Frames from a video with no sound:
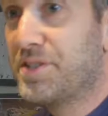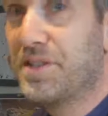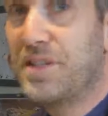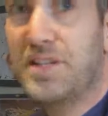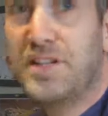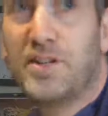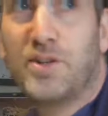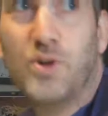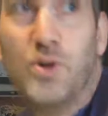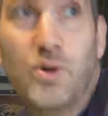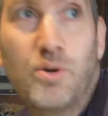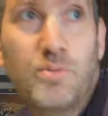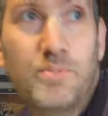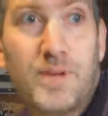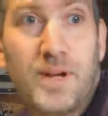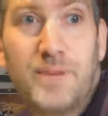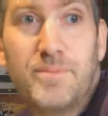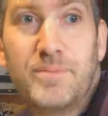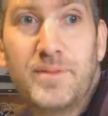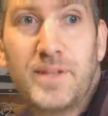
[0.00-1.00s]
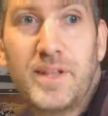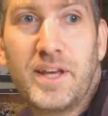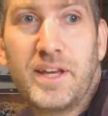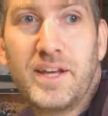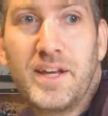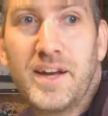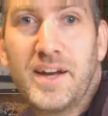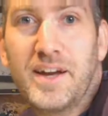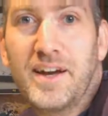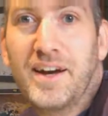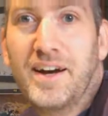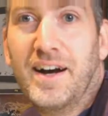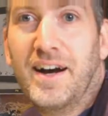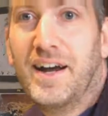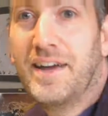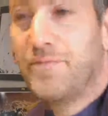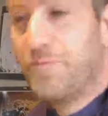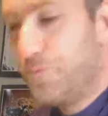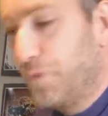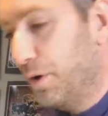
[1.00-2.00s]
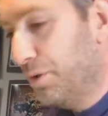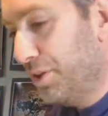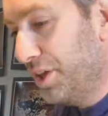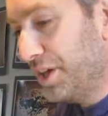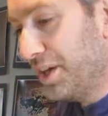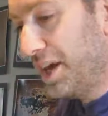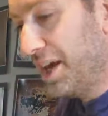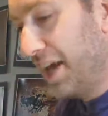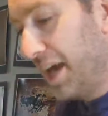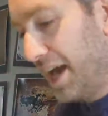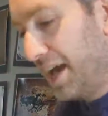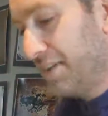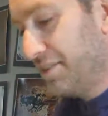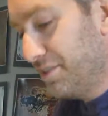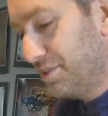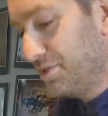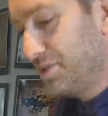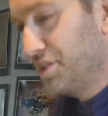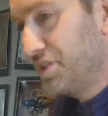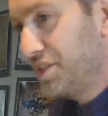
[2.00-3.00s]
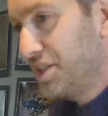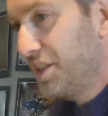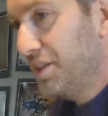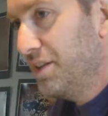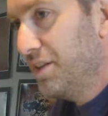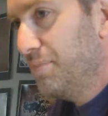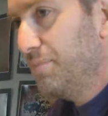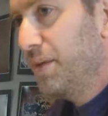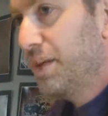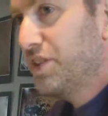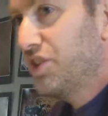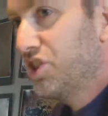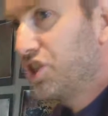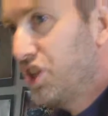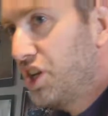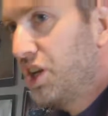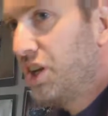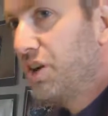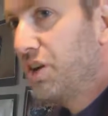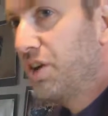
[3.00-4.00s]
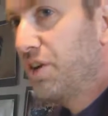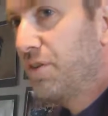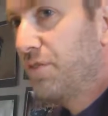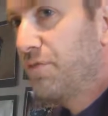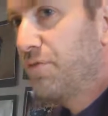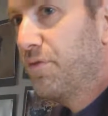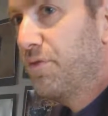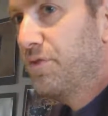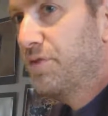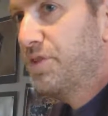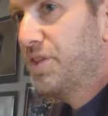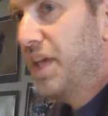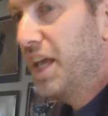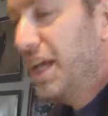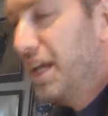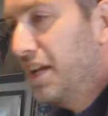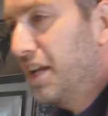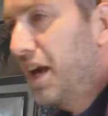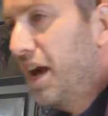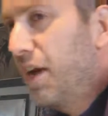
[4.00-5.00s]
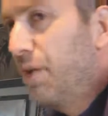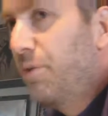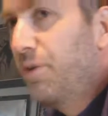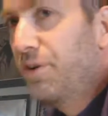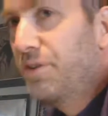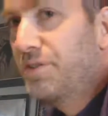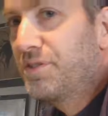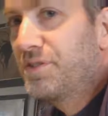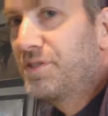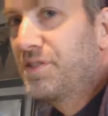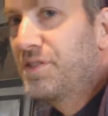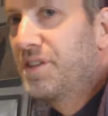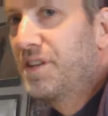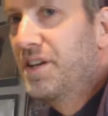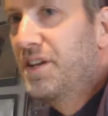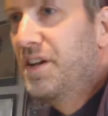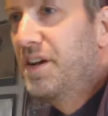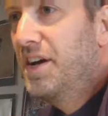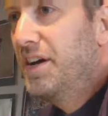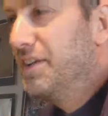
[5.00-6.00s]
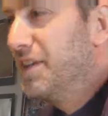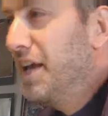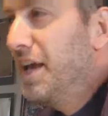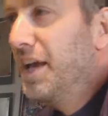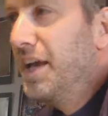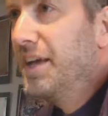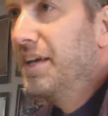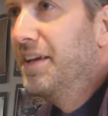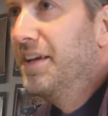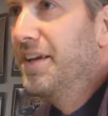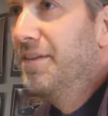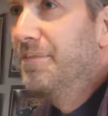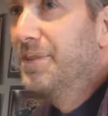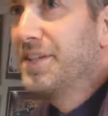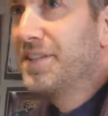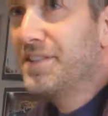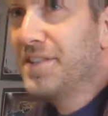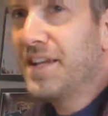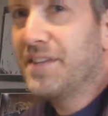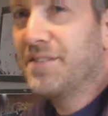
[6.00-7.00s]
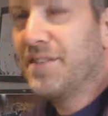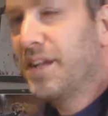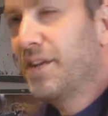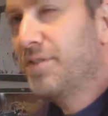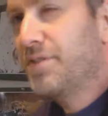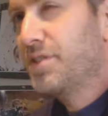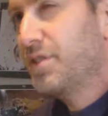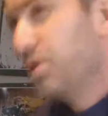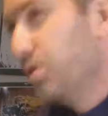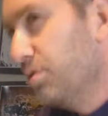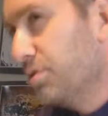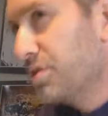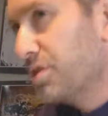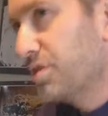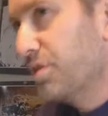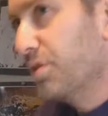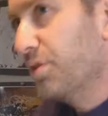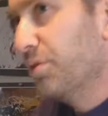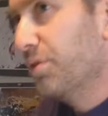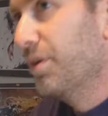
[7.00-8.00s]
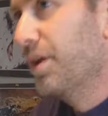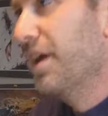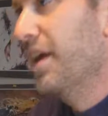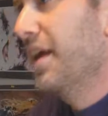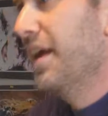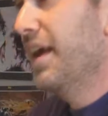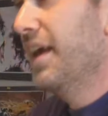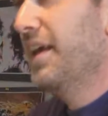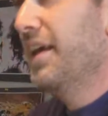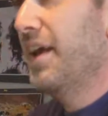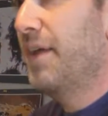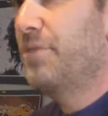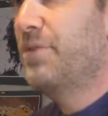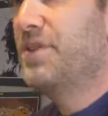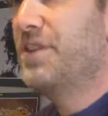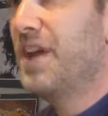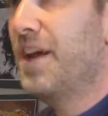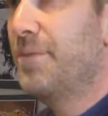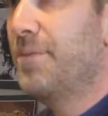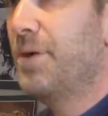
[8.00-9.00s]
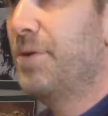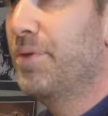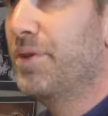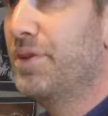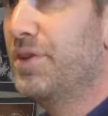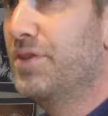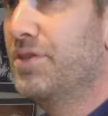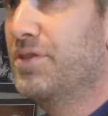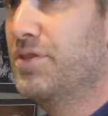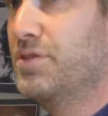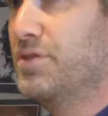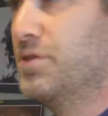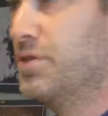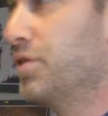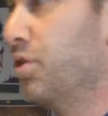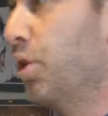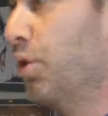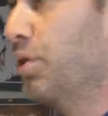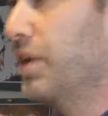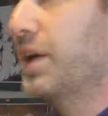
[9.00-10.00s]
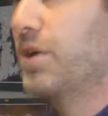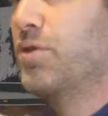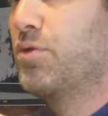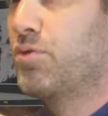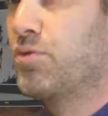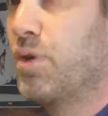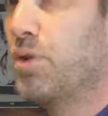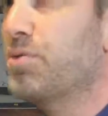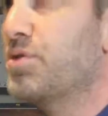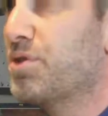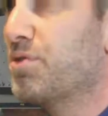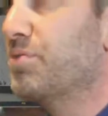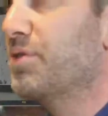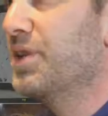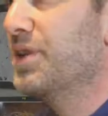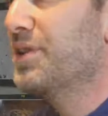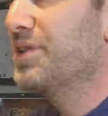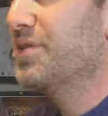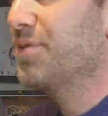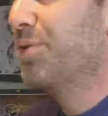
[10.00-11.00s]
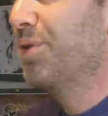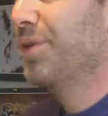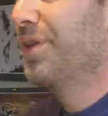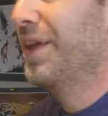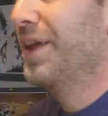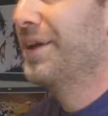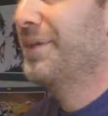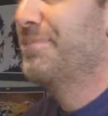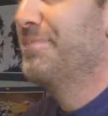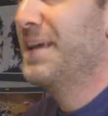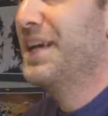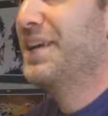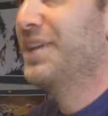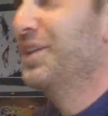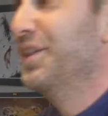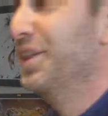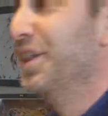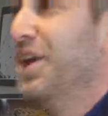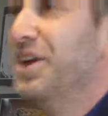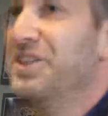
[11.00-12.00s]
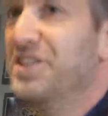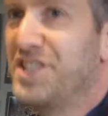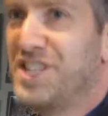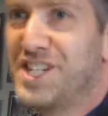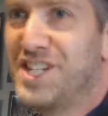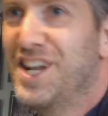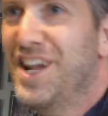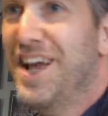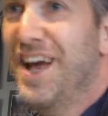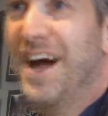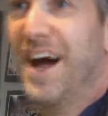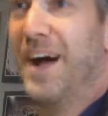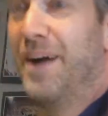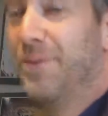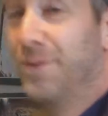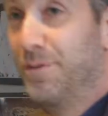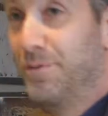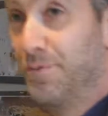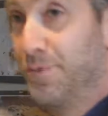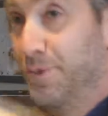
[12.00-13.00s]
sitting at home and I'd be like, I felt like I had to sit in my chair for 8 hours a day because that's what I was used to. And every time I would go get groceries or like make lunch, I would